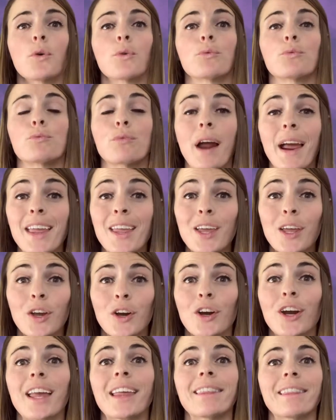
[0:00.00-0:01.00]
right
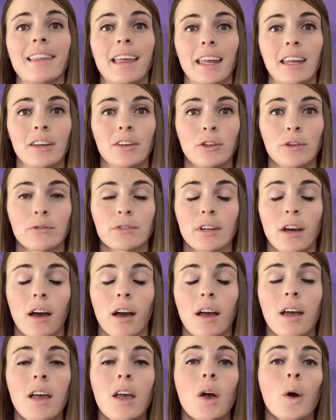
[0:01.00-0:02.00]
here in Layton,
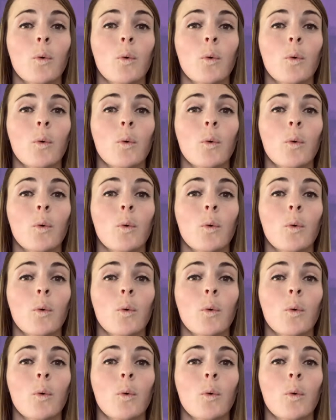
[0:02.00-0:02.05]
Utah.